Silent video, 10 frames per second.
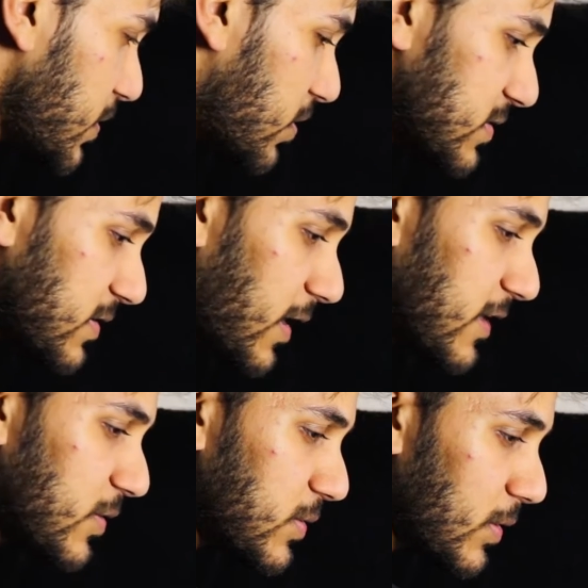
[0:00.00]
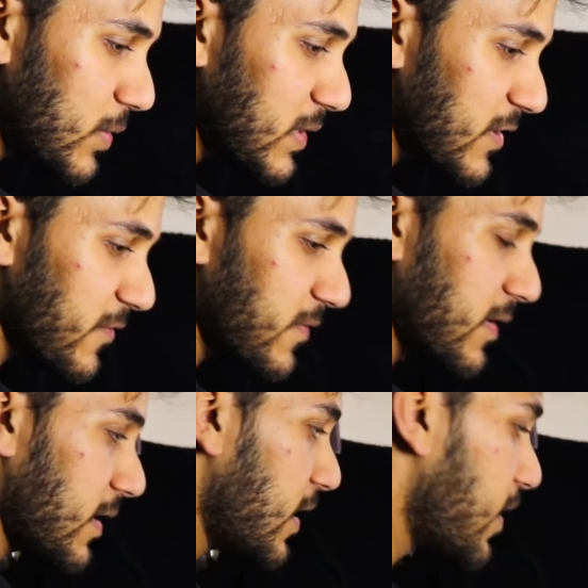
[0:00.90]
be honest, I don't know if
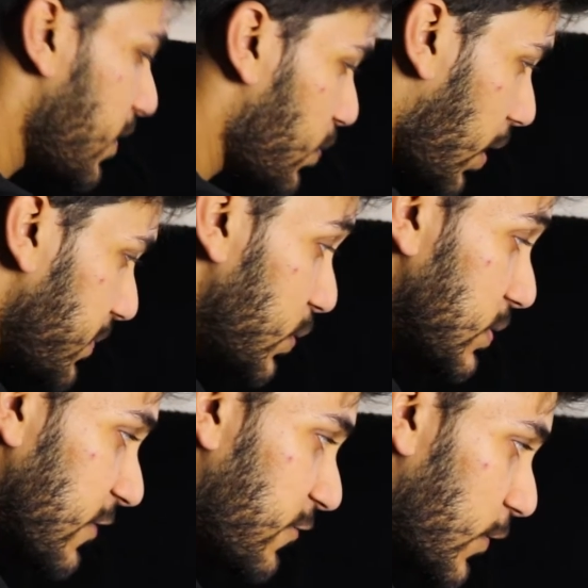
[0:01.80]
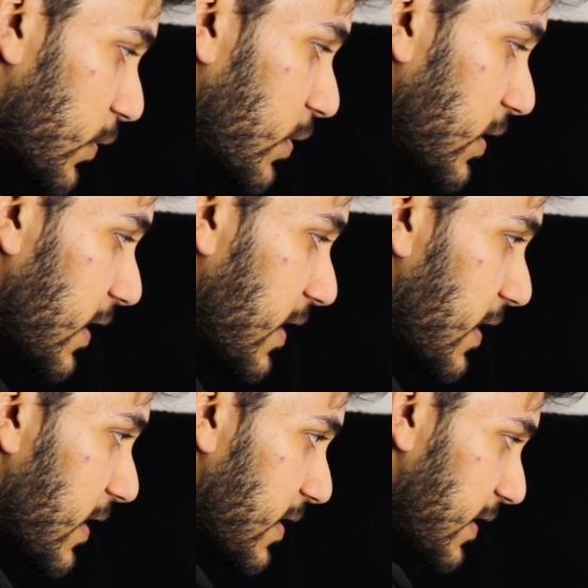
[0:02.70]
what I'm using it for
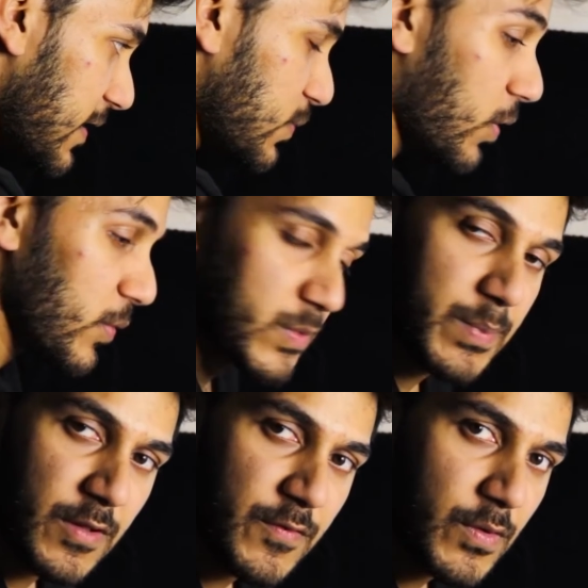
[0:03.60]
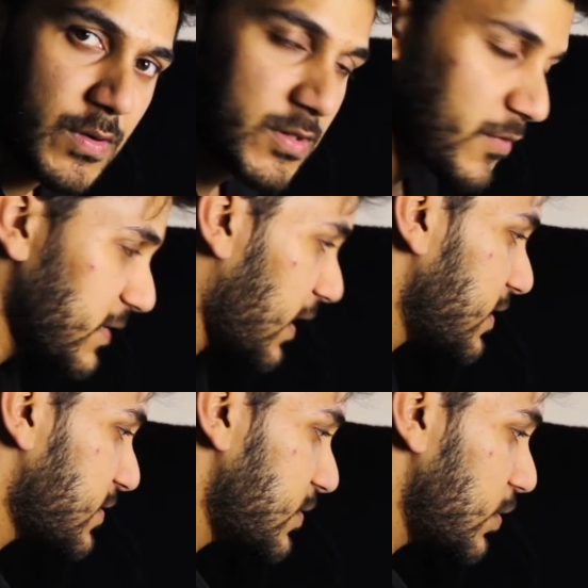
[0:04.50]
is what it was built for, because obviously I
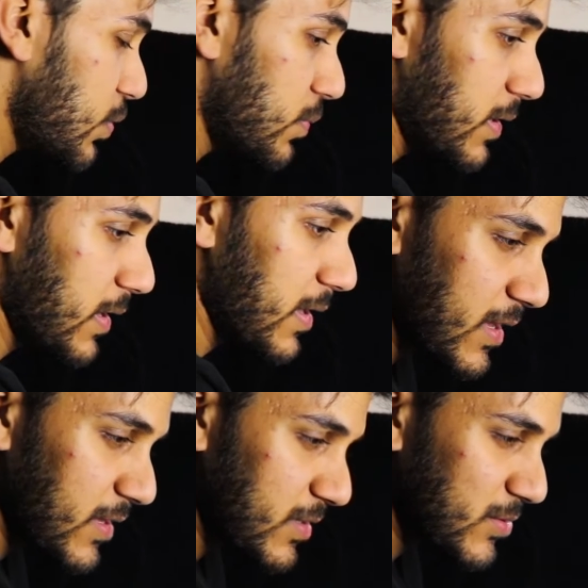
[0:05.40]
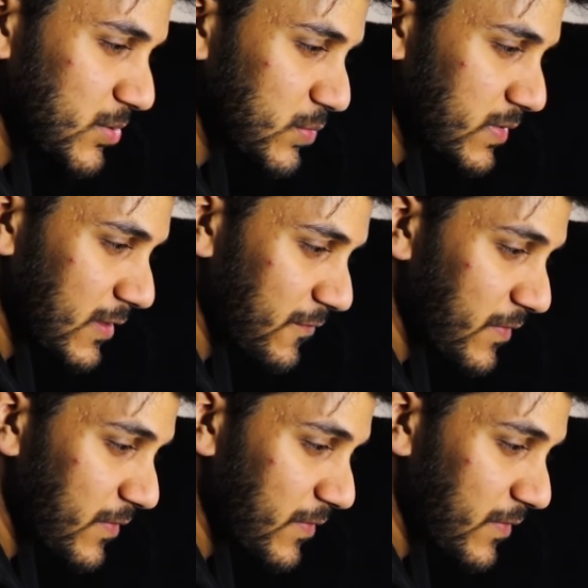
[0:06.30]
assume you'd use the